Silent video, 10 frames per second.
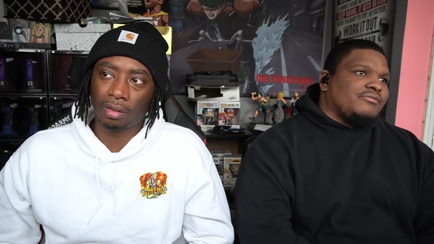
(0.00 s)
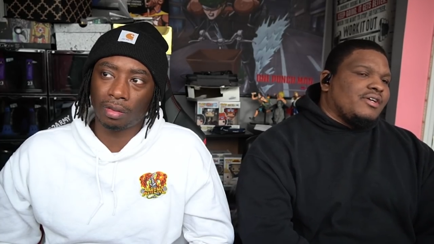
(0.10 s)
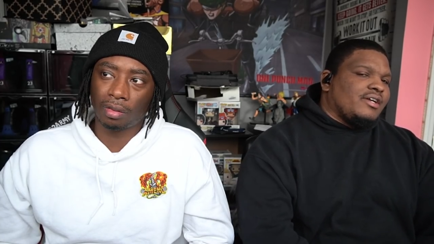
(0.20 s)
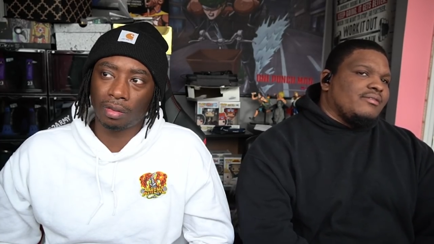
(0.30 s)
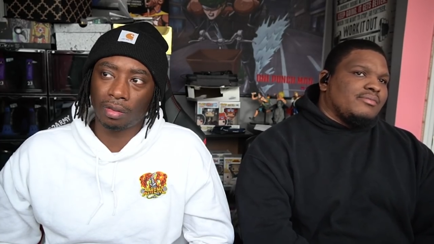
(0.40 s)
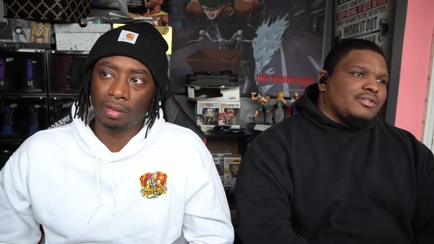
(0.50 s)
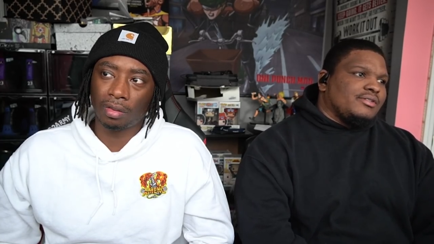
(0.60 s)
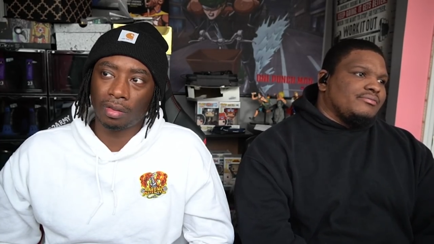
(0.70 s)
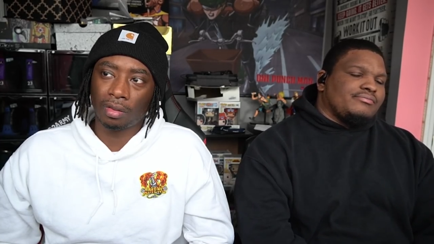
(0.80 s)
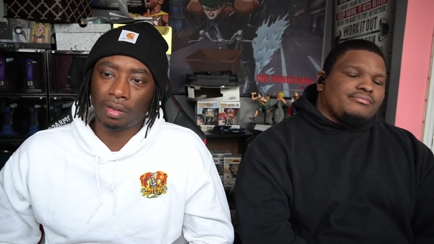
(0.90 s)
Speaker 1: fire,
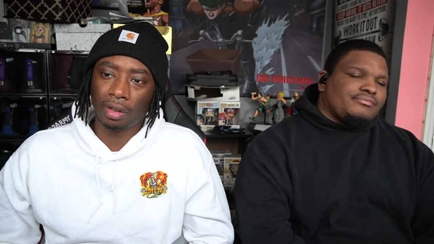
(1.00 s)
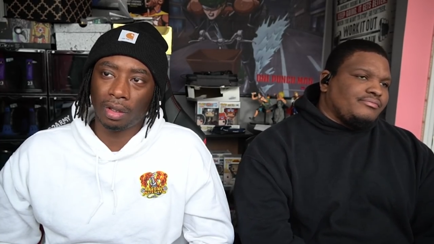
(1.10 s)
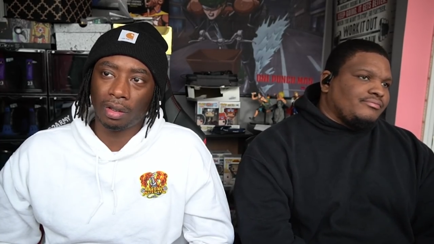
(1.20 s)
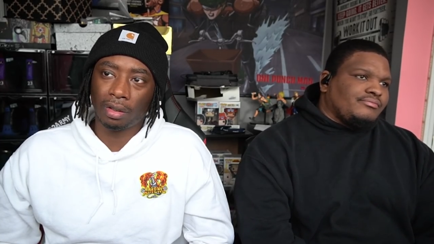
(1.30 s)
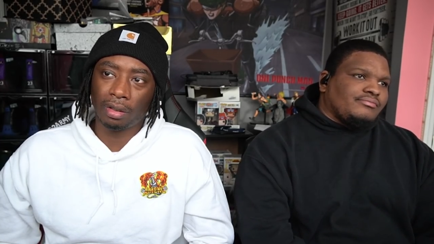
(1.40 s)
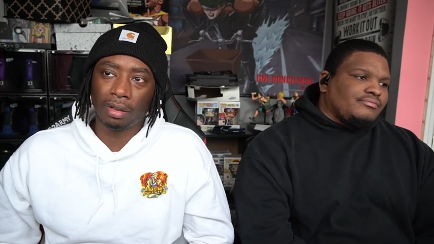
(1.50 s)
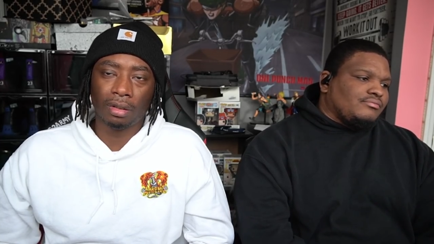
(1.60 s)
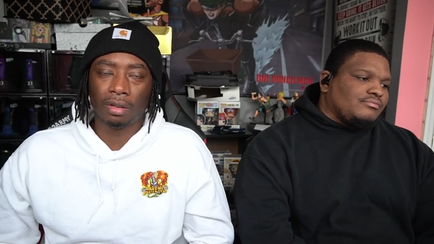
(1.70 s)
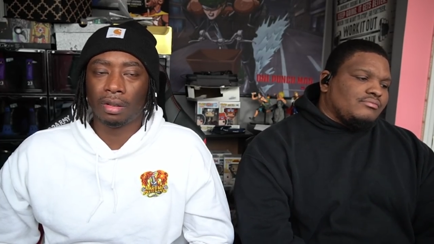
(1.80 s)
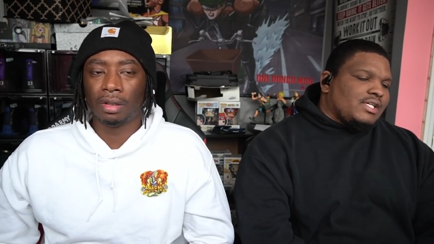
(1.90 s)
bro. Yeah,
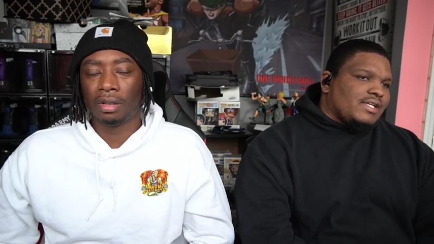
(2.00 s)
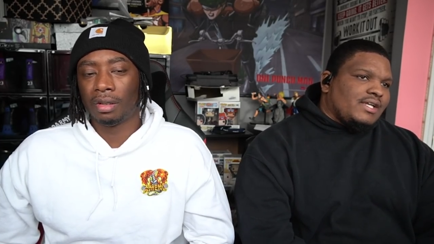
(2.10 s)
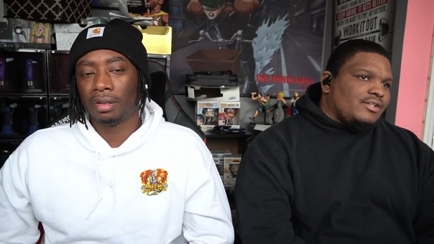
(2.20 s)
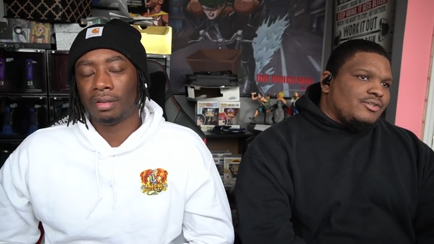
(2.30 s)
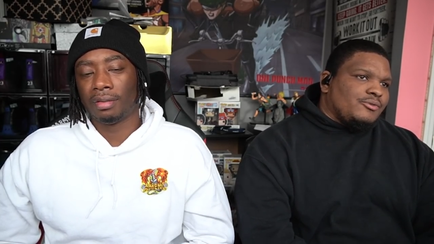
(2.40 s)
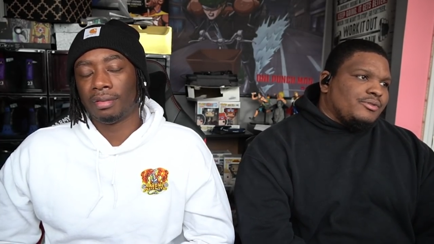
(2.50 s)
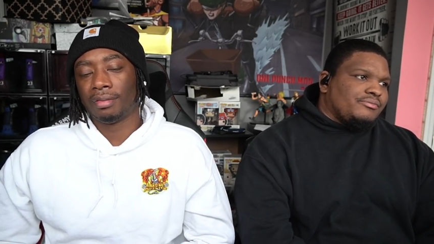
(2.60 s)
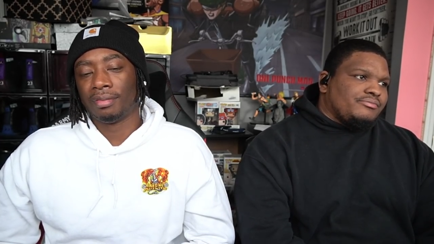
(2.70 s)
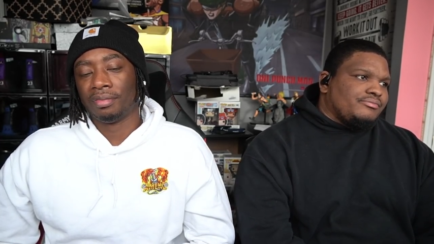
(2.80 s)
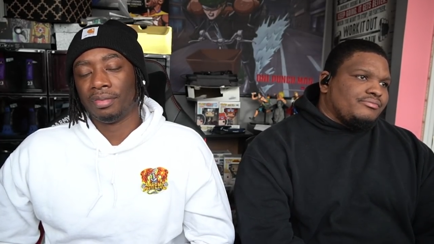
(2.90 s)
I can't do it.
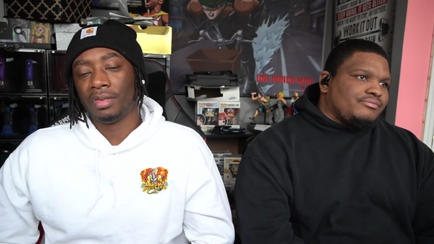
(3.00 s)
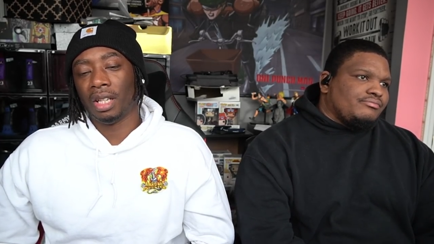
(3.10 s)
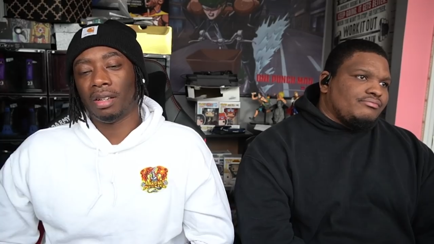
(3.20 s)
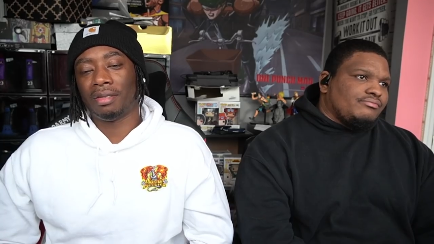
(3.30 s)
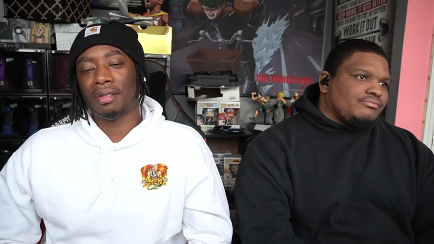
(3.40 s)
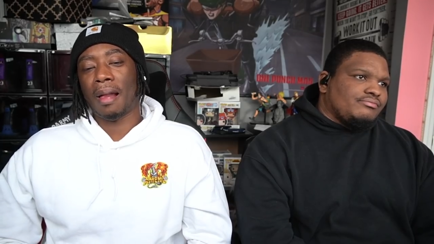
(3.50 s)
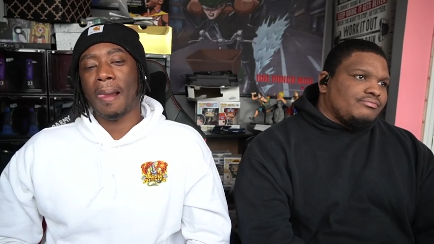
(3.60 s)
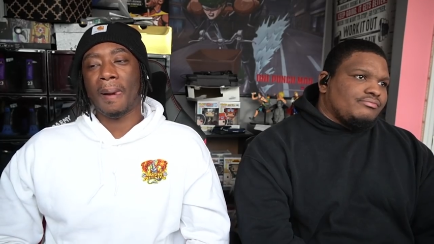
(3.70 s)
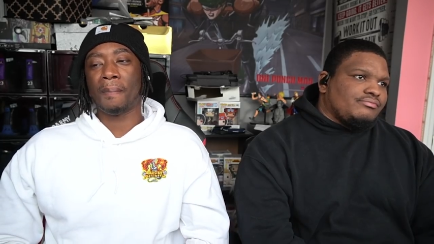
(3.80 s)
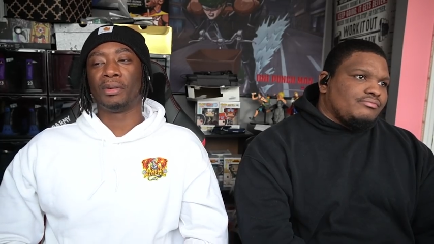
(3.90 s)
Yep,
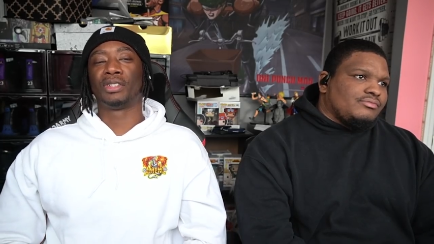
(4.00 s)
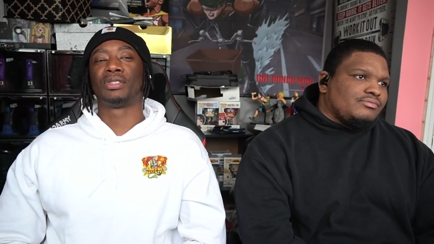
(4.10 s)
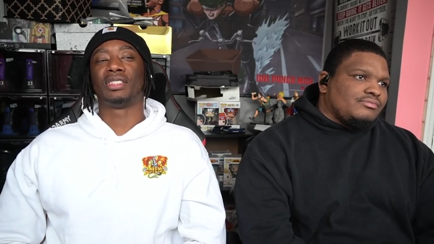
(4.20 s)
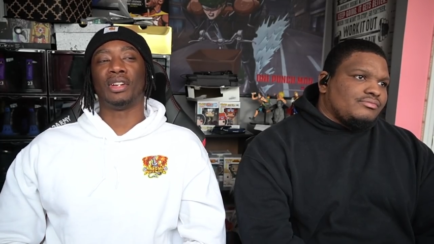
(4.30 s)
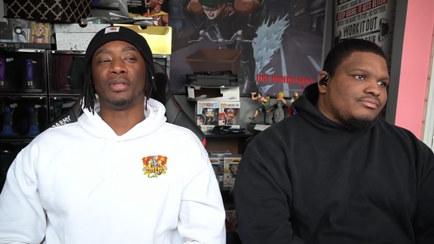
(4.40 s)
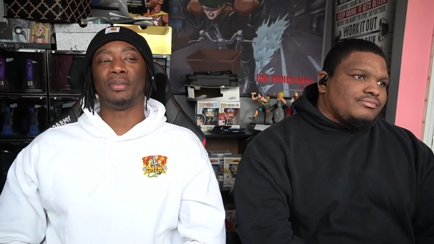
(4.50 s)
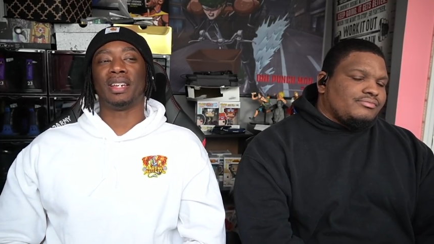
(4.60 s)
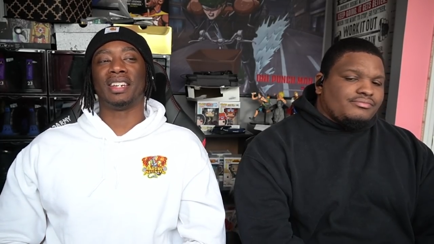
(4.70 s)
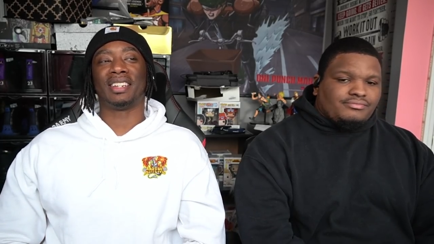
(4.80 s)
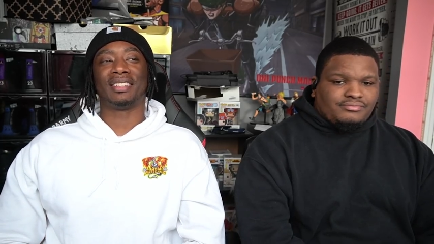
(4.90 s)
but
Speaker 2: this was dope,
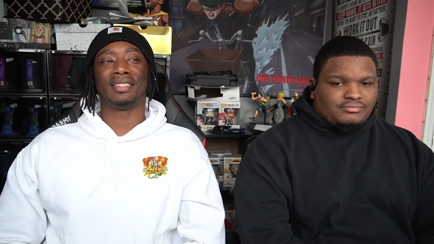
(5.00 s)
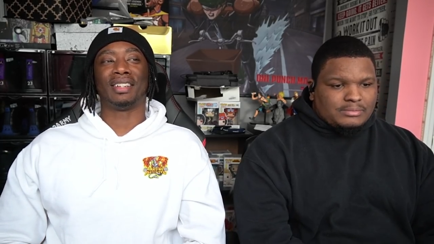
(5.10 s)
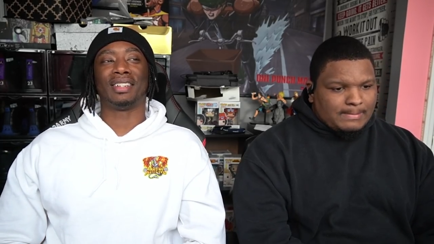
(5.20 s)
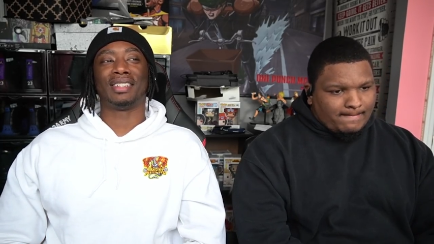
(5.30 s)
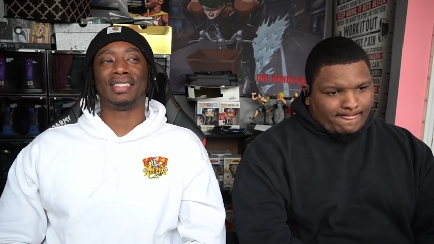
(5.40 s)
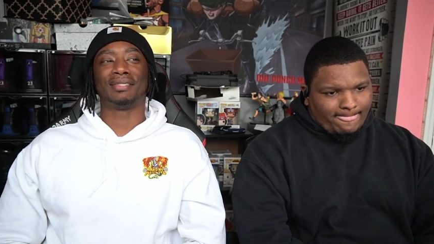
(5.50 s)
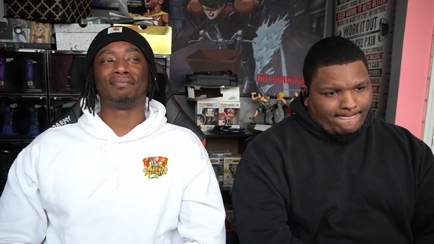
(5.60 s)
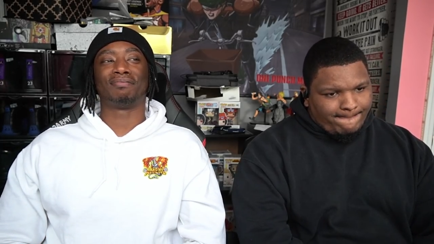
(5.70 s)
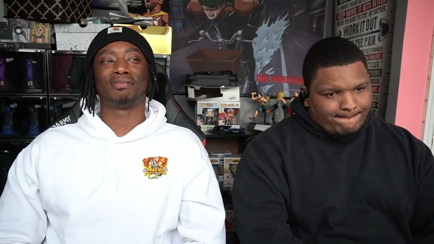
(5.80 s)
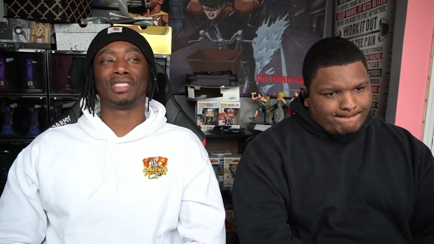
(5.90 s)
man.
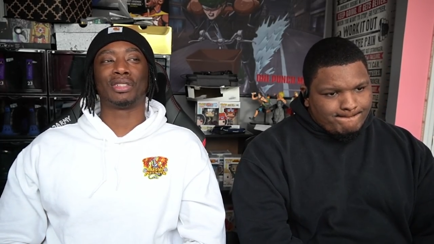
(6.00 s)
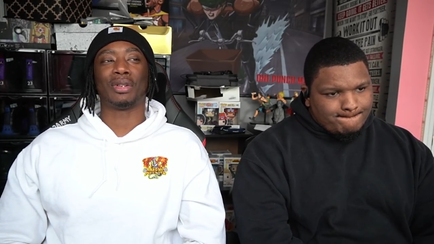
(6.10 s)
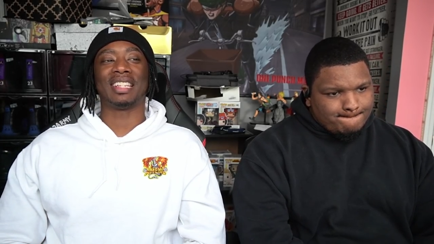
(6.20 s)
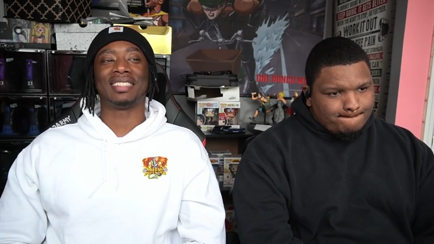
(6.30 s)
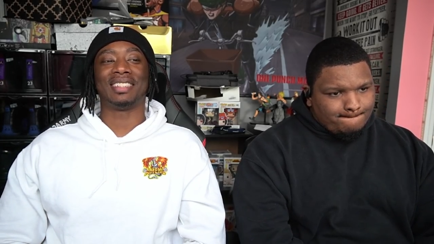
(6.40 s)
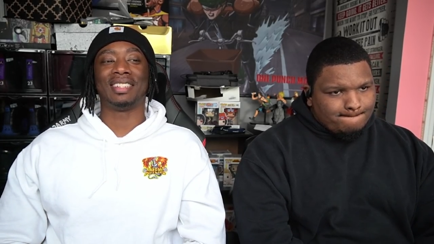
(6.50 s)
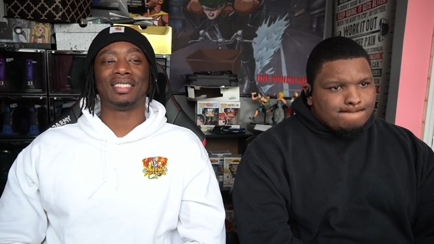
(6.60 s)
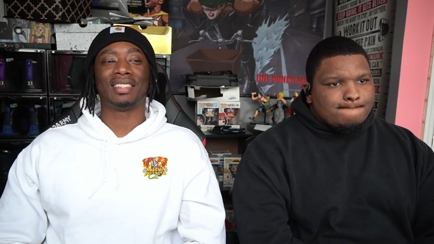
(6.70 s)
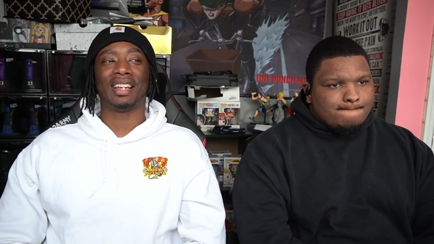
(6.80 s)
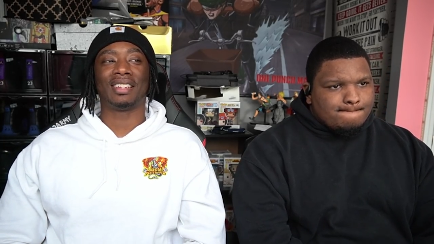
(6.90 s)
Um, it was a great
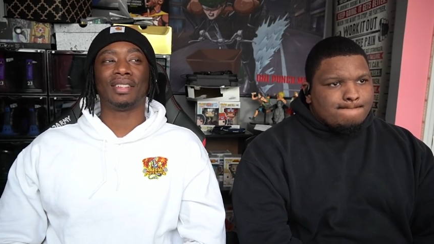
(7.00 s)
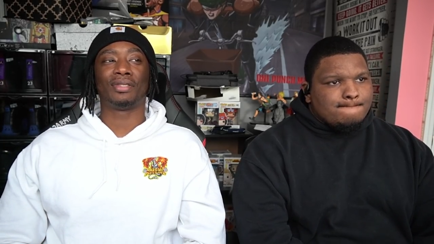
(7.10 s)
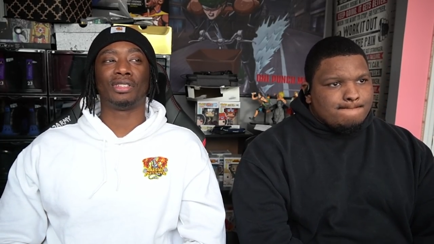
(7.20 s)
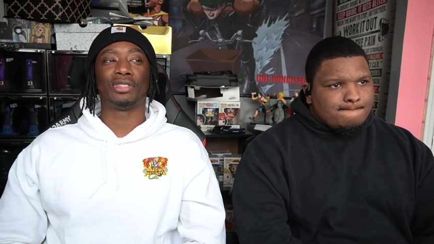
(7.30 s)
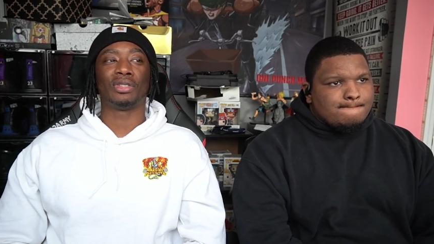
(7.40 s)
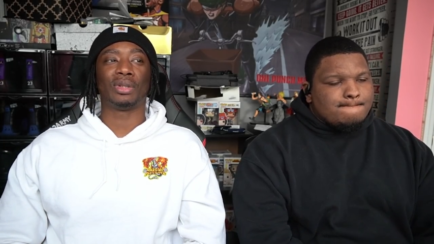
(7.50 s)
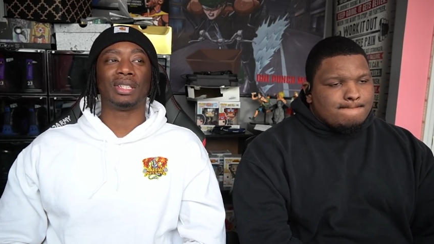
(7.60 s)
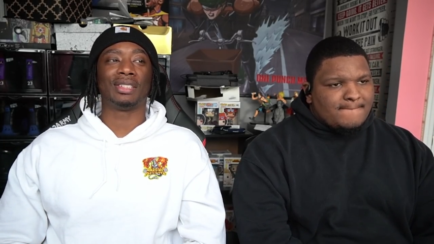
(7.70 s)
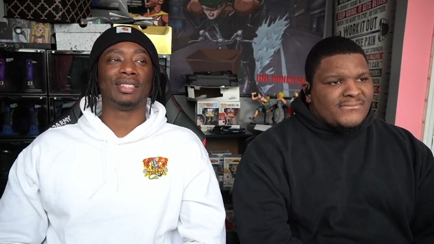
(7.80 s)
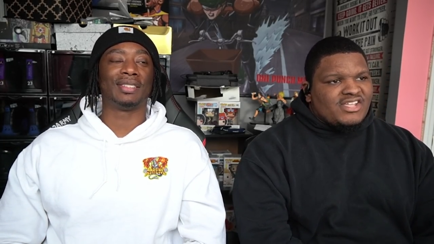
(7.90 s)
season. I definitely
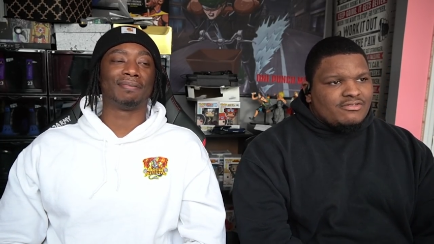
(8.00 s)
enjoyed it.